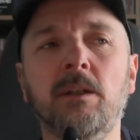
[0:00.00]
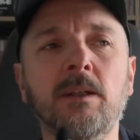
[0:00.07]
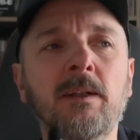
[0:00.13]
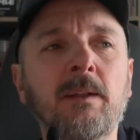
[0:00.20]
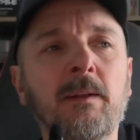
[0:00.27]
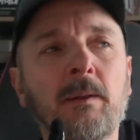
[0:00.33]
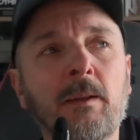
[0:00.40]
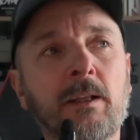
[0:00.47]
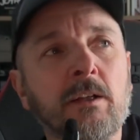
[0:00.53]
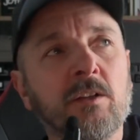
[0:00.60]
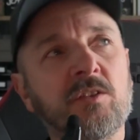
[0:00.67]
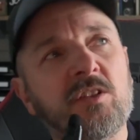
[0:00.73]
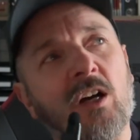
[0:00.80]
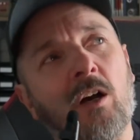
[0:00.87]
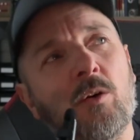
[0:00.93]

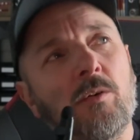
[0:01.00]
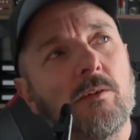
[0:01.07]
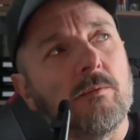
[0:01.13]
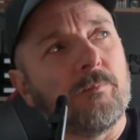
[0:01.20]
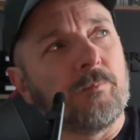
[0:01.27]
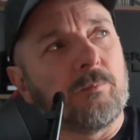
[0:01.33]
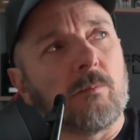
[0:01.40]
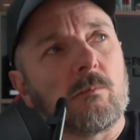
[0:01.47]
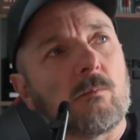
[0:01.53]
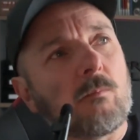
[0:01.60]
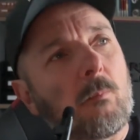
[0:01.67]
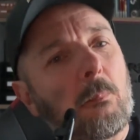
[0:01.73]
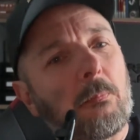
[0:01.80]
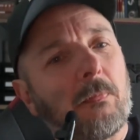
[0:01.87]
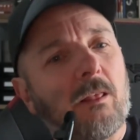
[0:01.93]
So
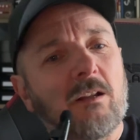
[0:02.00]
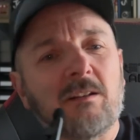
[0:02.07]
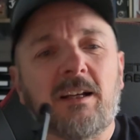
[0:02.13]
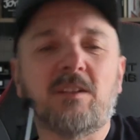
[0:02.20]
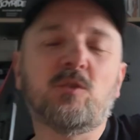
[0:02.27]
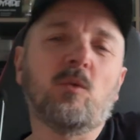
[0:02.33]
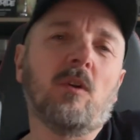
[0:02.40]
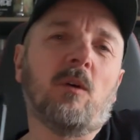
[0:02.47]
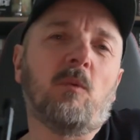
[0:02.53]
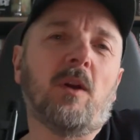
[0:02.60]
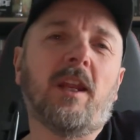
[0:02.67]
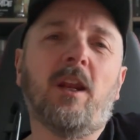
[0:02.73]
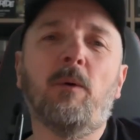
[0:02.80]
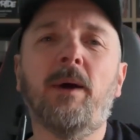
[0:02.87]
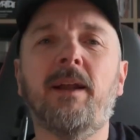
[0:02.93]
that's all I
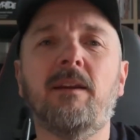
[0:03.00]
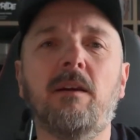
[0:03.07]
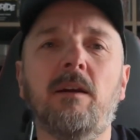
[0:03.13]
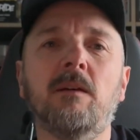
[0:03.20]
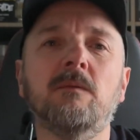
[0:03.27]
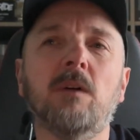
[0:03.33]
wanted to add here.